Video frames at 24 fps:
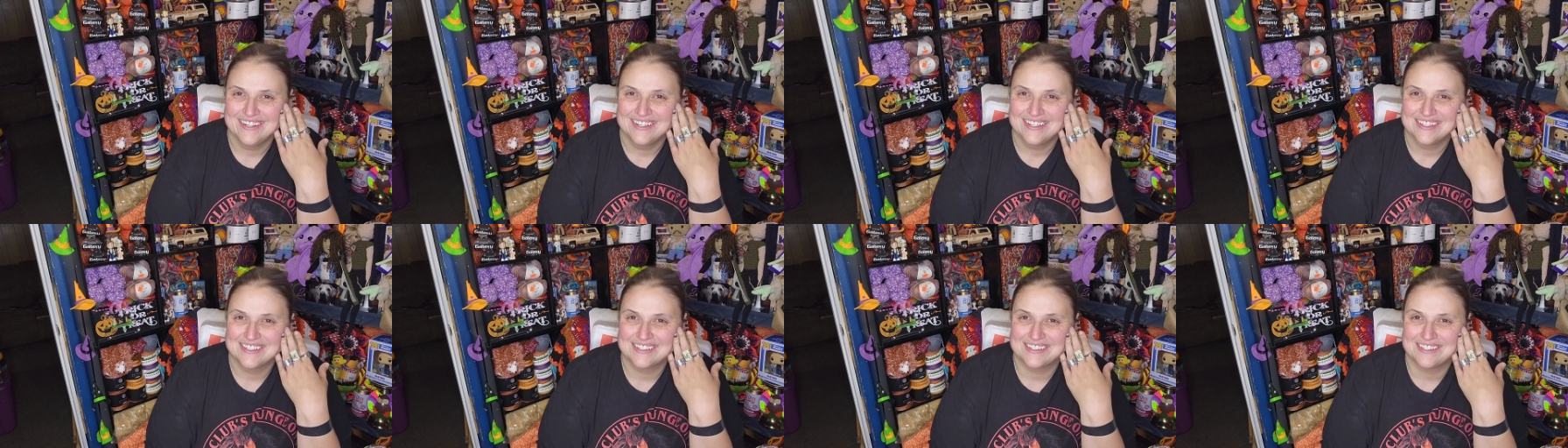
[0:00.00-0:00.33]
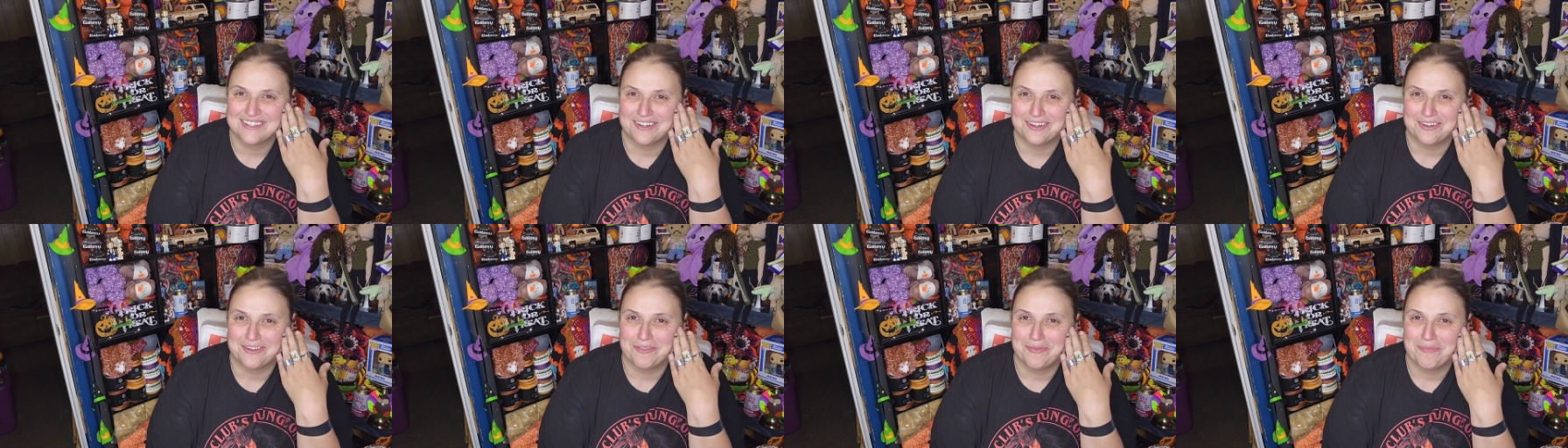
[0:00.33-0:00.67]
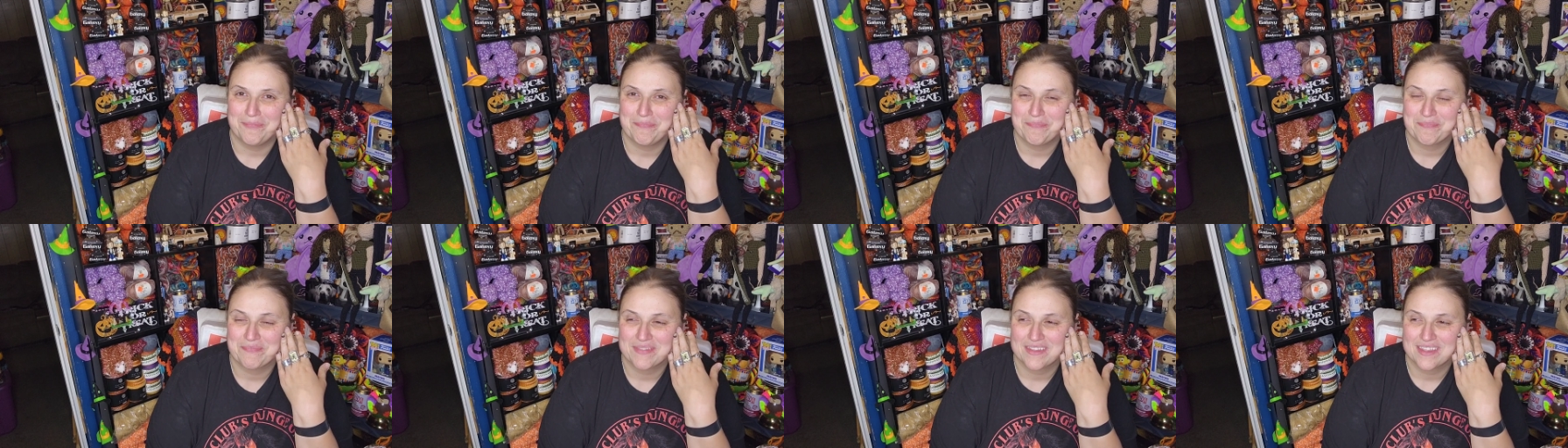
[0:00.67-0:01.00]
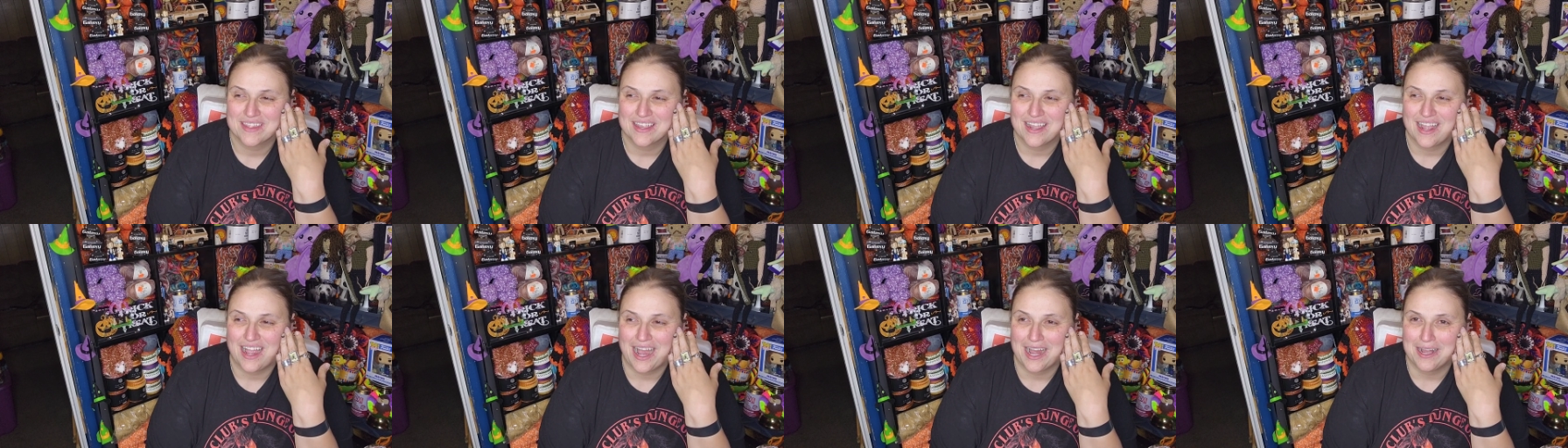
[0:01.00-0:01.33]
so
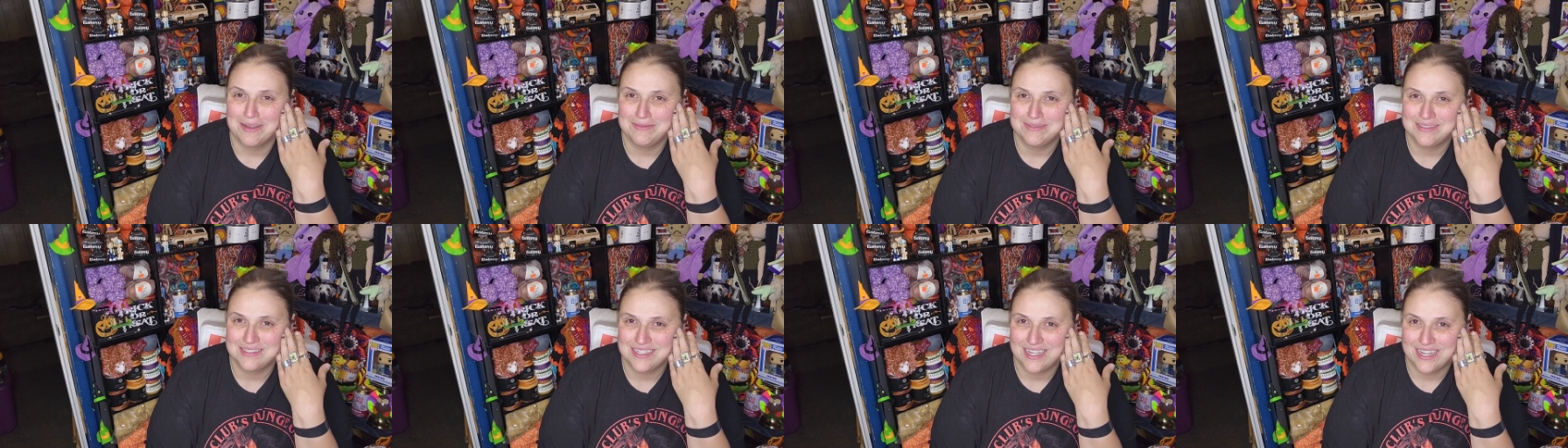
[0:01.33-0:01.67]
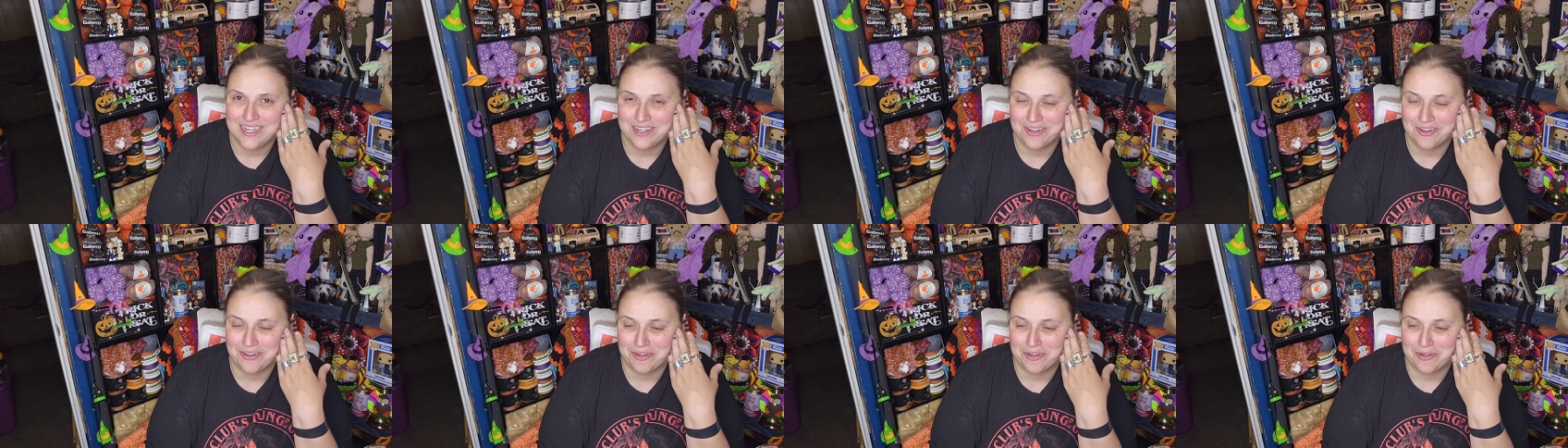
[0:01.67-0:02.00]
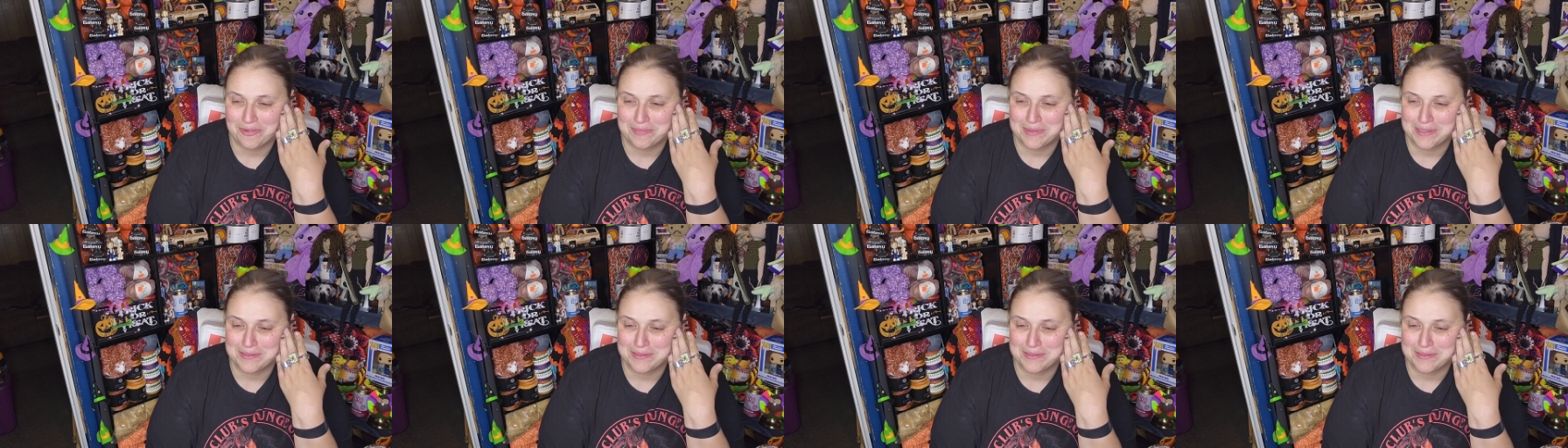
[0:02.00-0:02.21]
I'm staying home.